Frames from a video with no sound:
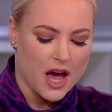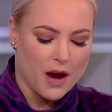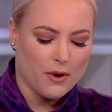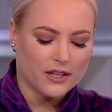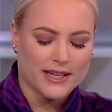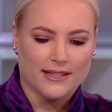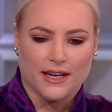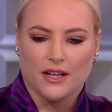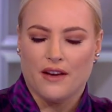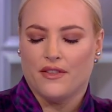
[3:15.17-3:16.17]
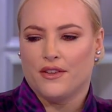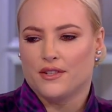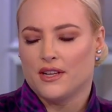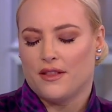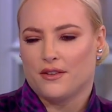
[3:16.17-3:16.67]
I watched last night live, and
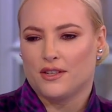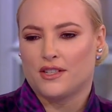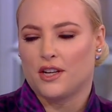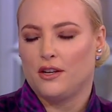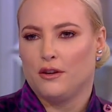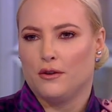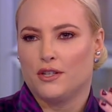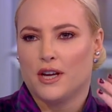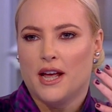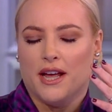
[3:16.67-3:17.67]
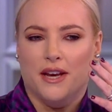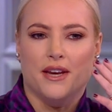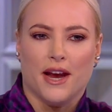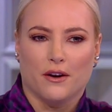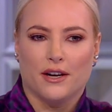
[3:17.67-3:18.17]
there's there's just a huge
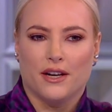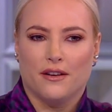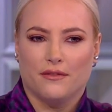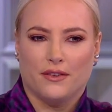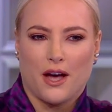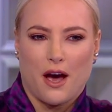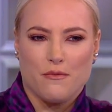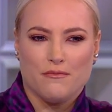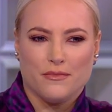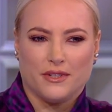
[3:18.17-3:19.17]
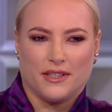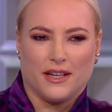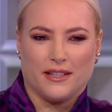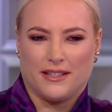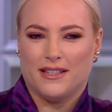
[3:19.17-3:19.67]
narrative um,
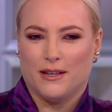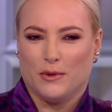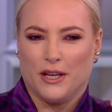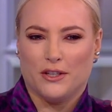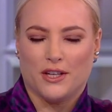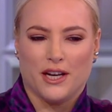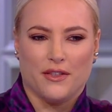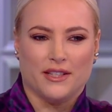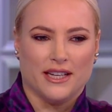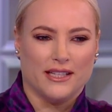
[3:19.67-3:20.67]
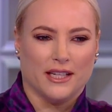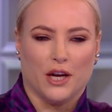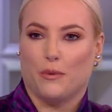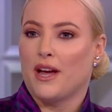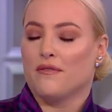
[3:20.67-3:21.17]
di dissimulation in the sense that,
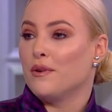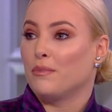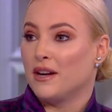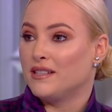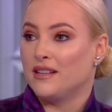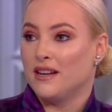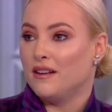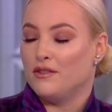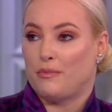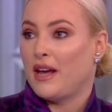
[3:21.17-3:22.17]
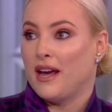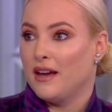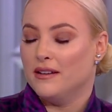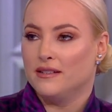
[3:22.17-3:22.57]
like, we have the president of Japan